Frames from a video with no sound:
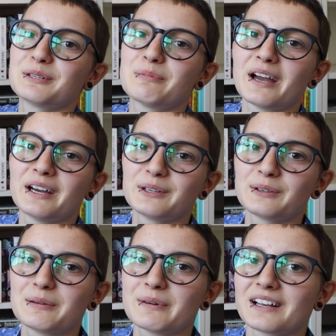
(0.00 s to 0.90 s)
Wood by
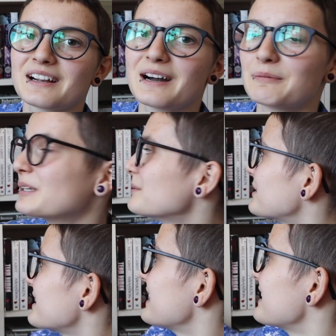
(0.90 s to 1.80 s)
Haruki Murakami,
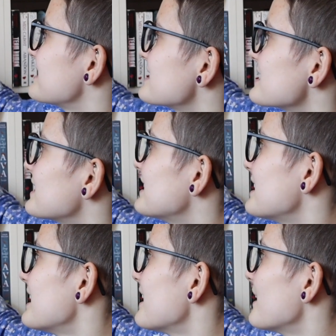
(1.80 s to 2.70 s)
because
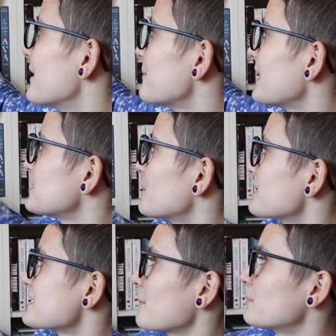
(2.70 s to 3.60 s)
I don't
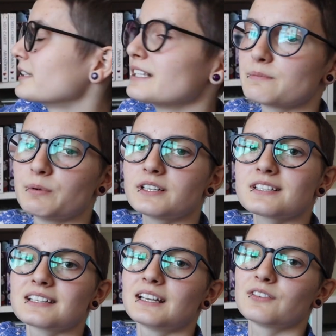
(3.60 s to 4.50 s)
want to separate his
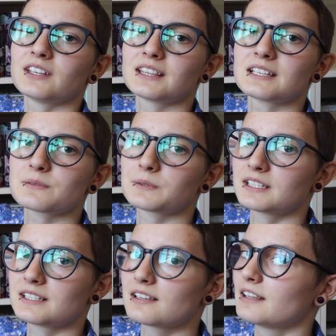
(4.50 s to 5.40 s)
books, and I feel like this one
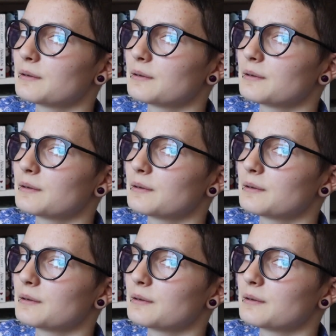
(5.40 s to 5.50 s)
is a